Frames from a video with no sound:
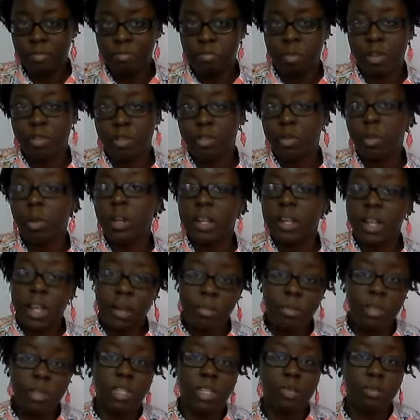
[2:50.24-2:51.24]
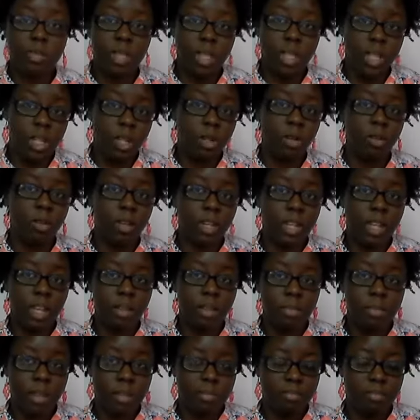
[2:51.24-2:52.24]
But if you want to get me something you don't want to
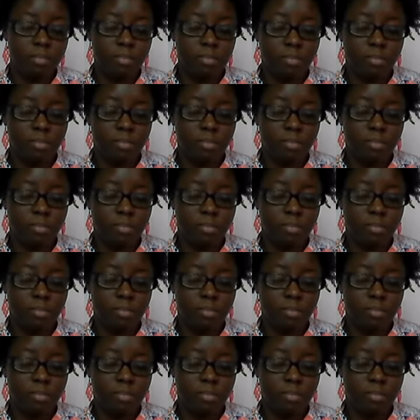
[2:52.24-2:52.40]
get me,